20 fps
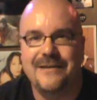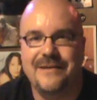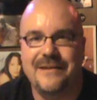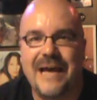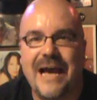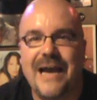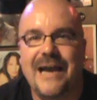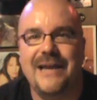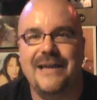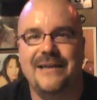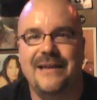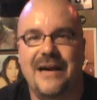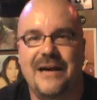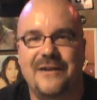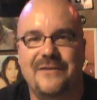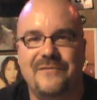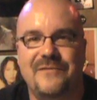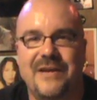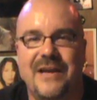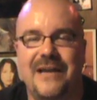9
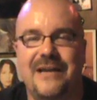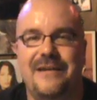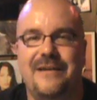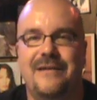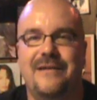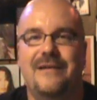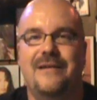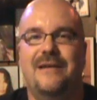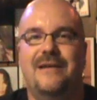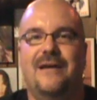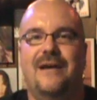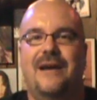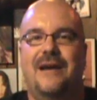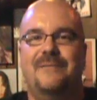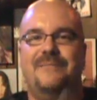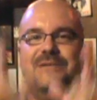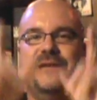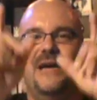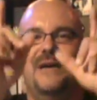out of 10. I'm